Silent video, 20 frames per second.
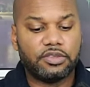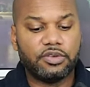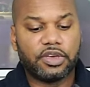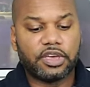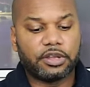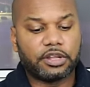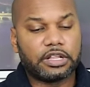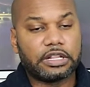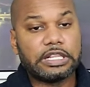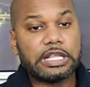You
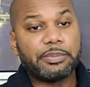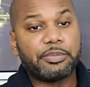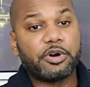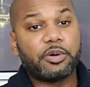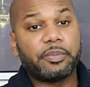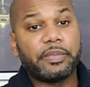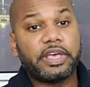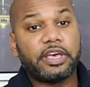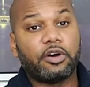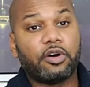can clip
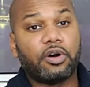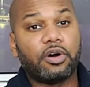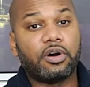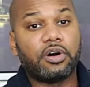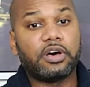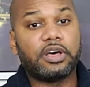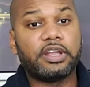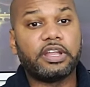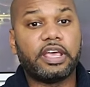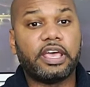them and
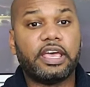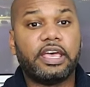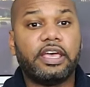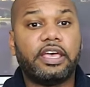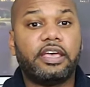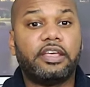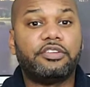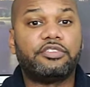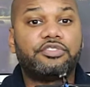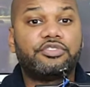on
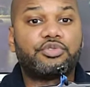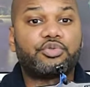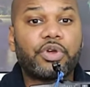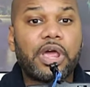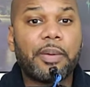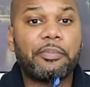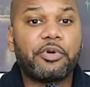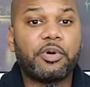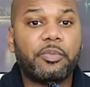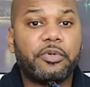and
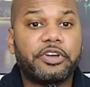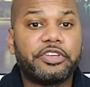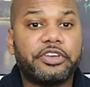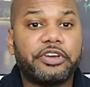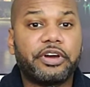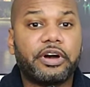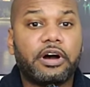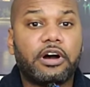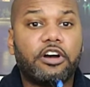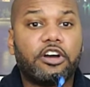strap them on
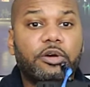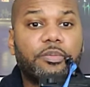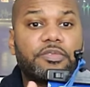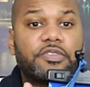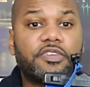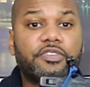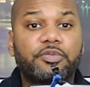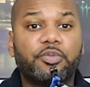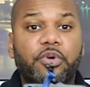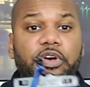your
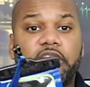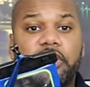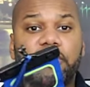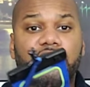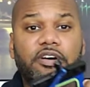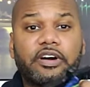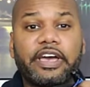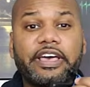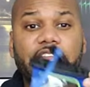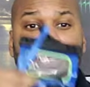arms as
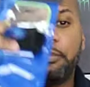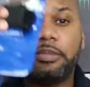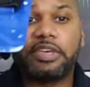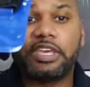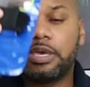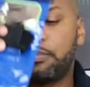well. Okay, let me